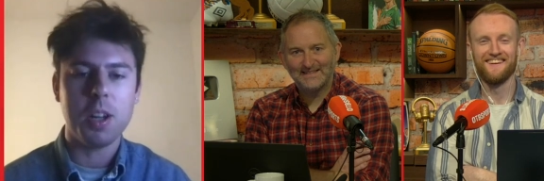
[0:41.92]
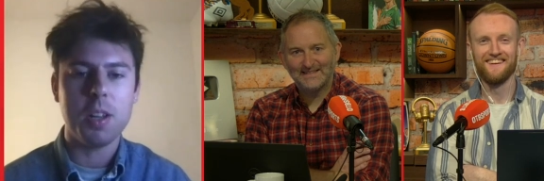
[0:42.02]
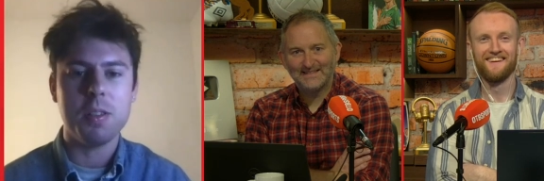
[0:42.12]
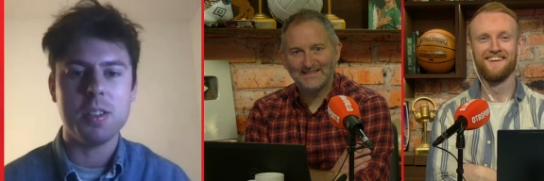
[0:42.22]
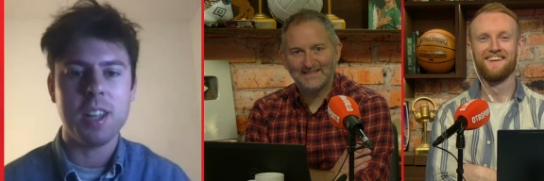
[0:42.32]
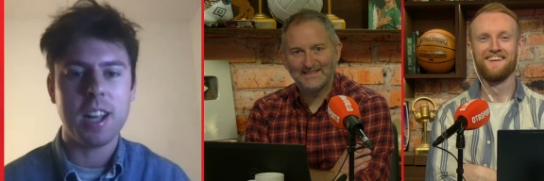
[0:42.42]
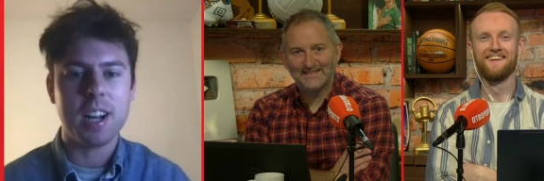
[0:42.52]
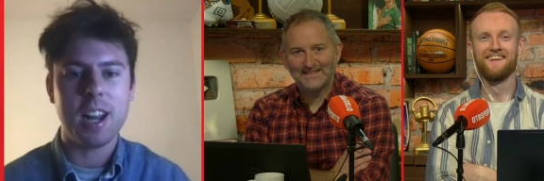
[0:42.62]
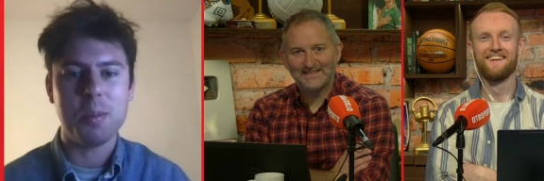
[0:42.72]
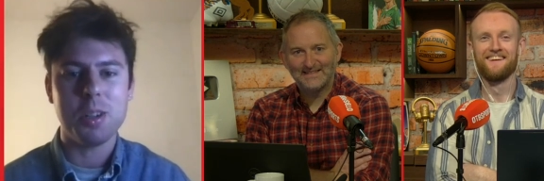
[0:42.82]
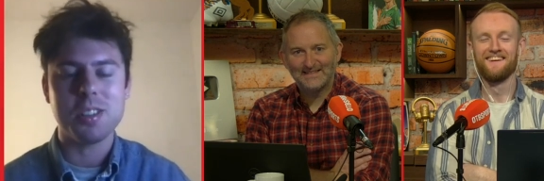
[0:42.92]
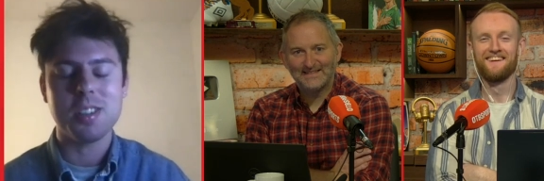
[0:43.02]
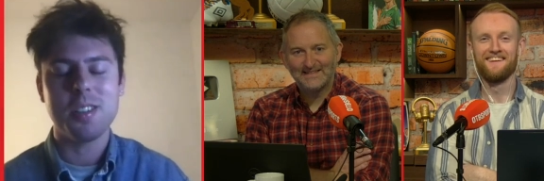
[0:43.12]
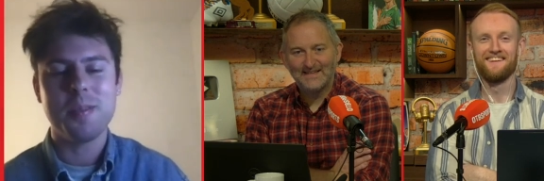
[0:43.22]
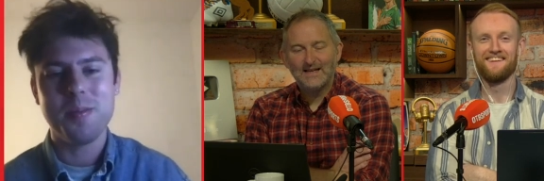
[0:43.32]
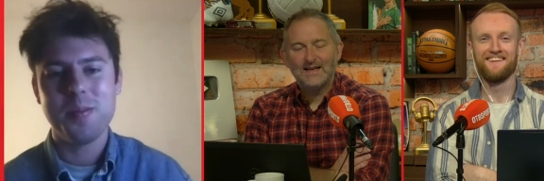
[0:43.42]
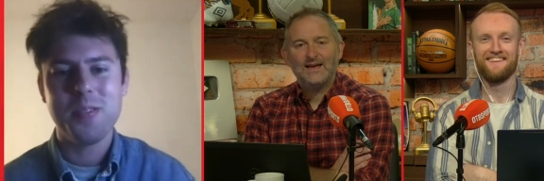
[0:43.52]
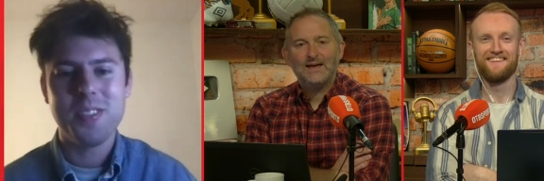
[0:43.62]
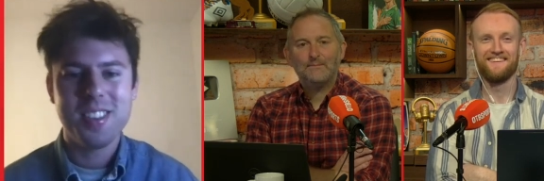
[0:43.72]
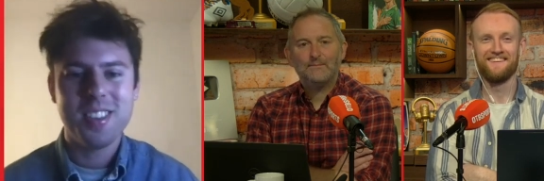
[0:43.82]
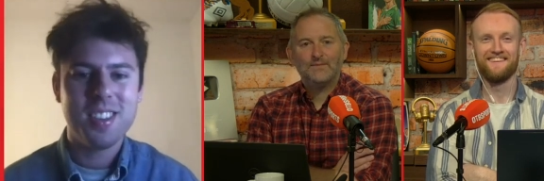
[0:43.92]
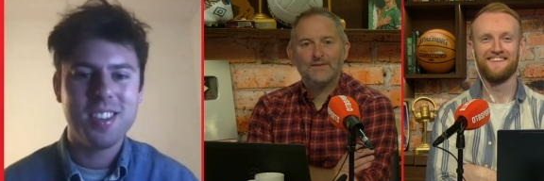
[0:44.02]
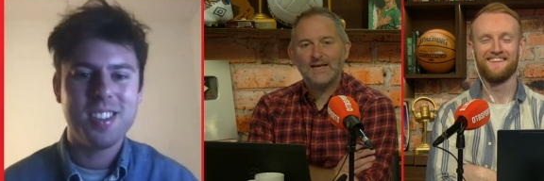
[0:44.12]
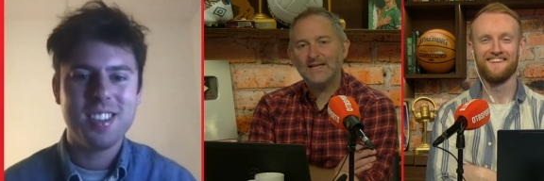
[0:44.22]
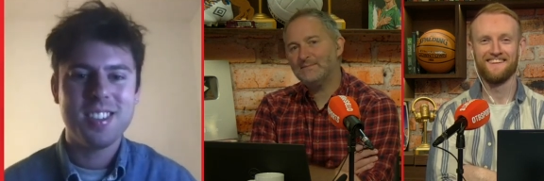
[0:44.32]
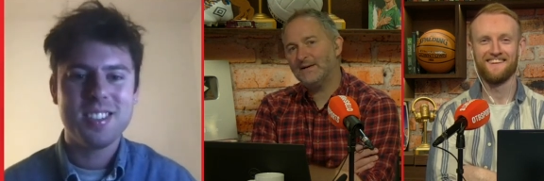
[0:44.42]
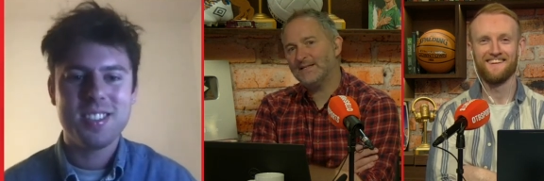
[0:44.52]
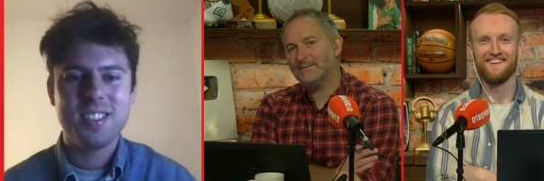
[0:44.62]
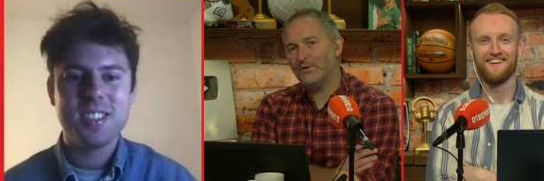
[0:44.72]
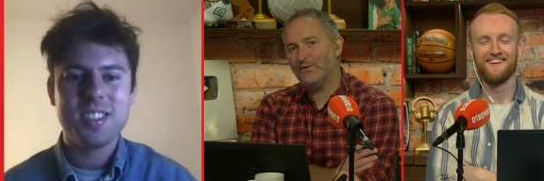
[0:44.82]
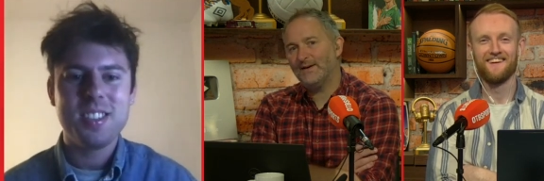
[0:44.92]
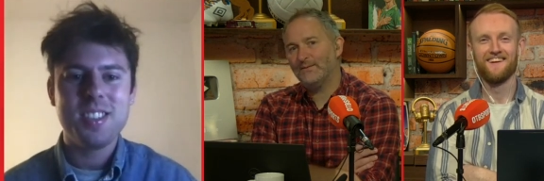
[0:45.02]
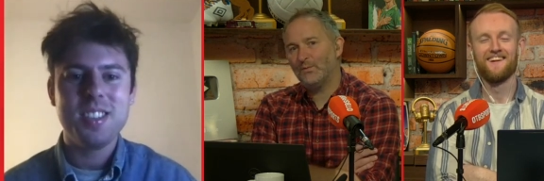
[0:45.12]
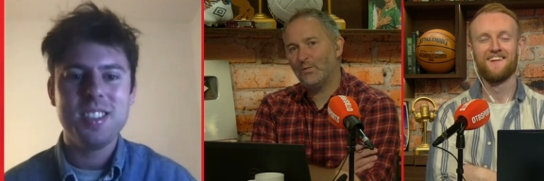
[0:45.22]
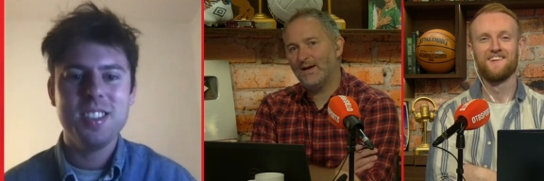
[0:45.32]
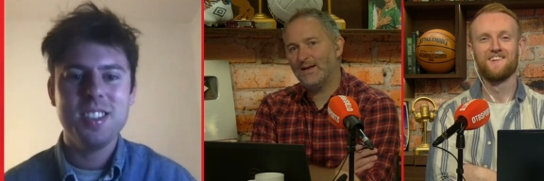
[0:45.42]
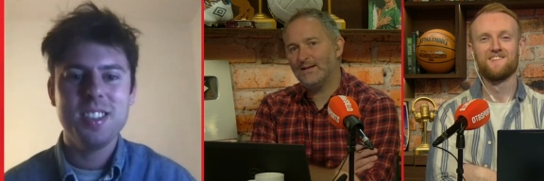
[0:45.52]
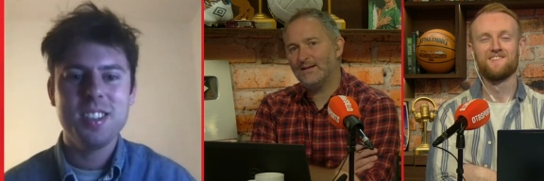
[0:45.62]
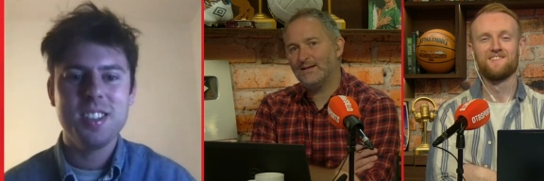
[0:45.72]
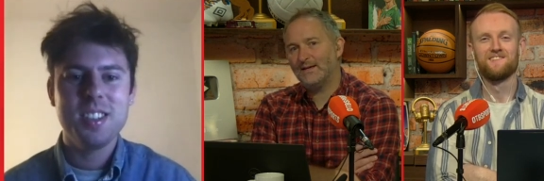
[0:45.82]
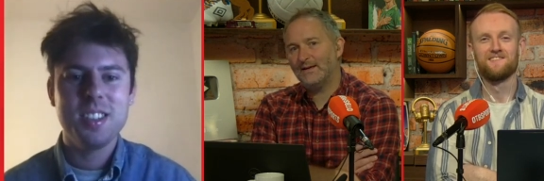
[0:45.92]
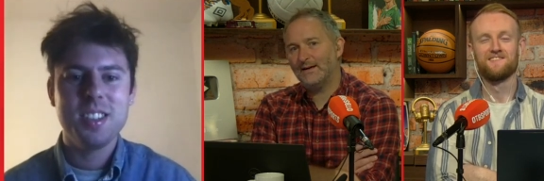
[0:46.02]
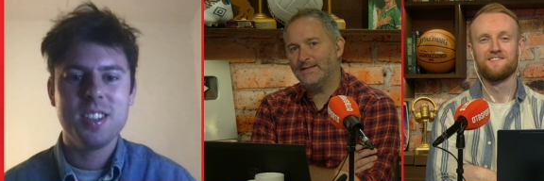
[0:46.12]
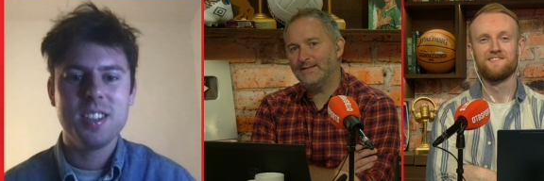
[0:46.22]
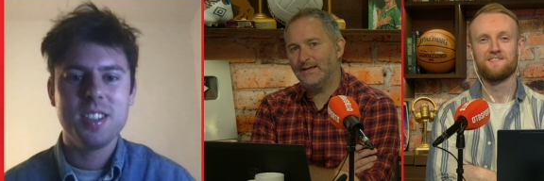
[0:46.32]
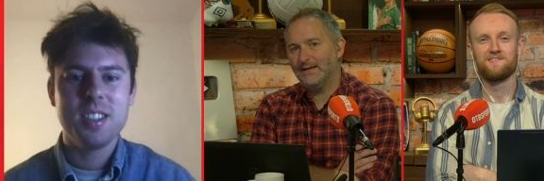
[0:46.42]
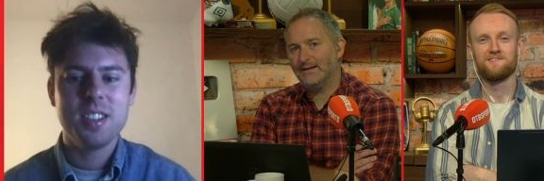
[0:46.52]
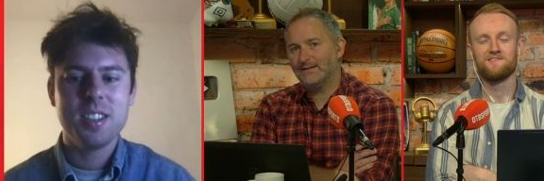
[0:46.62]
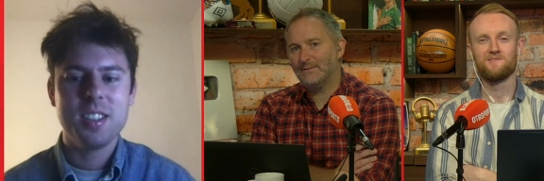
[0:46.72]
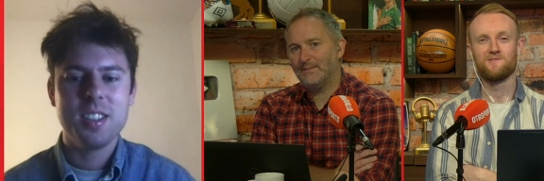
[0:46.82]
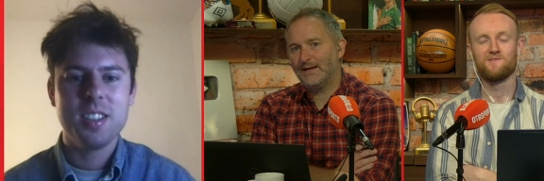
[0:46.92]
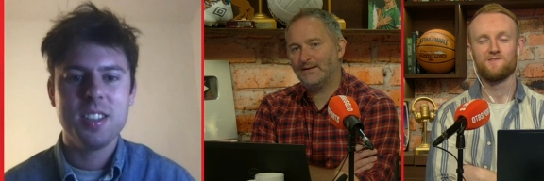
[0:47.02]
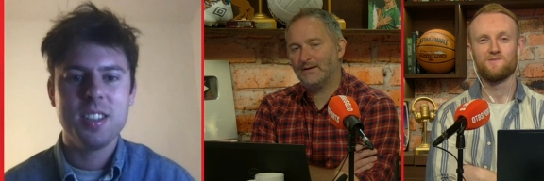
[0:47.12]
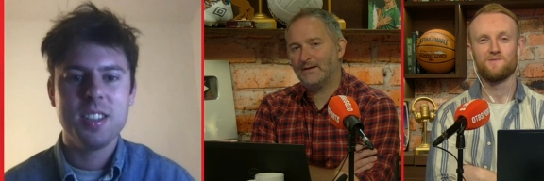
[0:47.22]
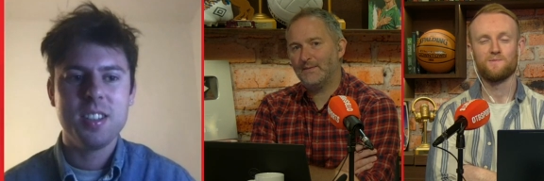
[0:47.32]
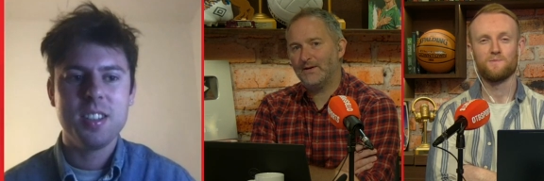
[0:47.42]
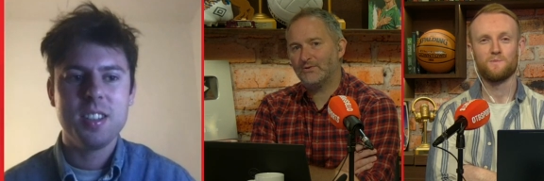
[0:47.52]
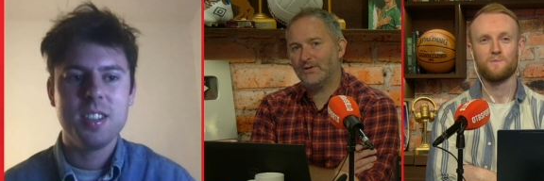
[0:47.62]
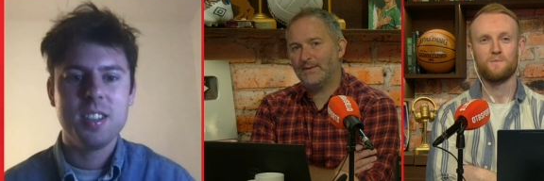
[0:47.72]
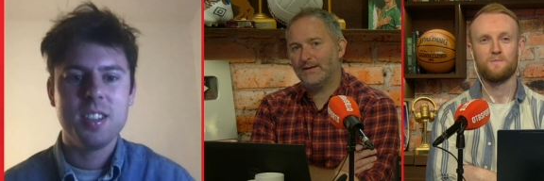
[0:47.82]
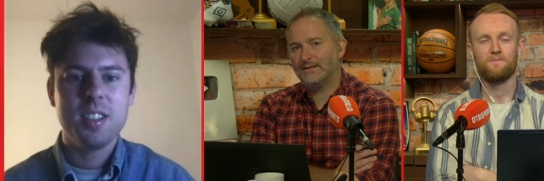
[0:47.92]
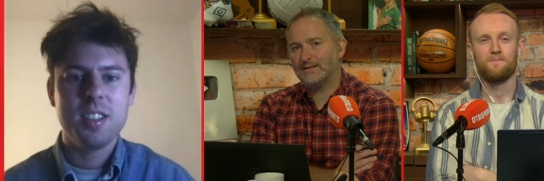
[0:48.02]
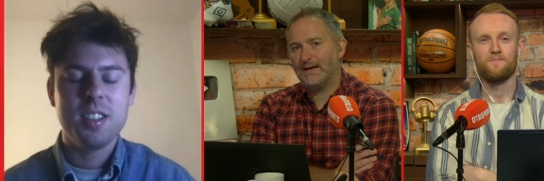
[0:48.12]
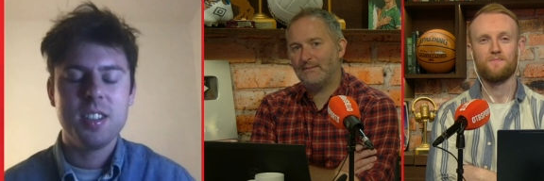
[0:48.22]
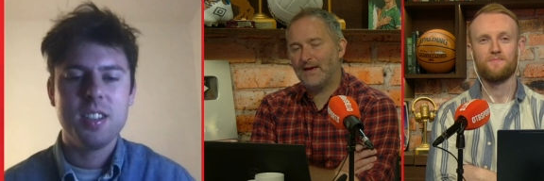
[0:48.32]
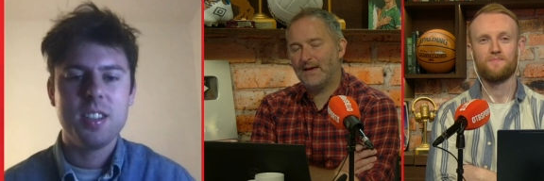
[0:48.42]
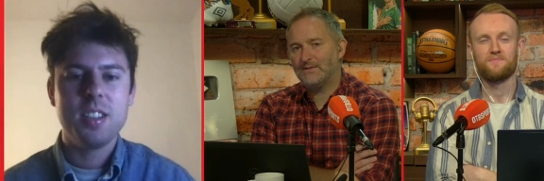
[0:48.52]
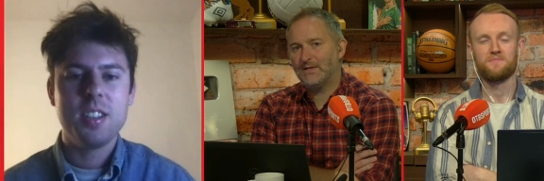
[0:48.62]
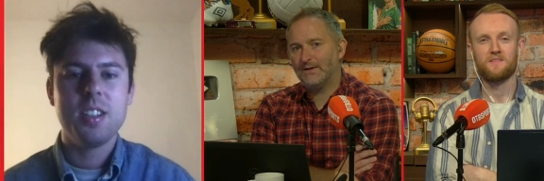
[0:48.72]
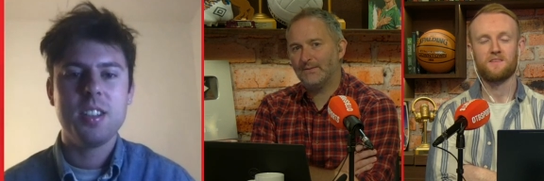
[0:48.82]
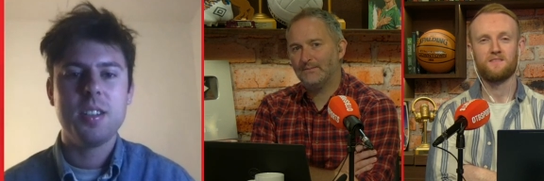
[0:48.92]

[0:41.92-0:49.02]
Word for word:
Speaker 1: life isn't that glamorous.
Speaker 2: Um, tell us about this movie and when the idea to make a documentary about this game came to you.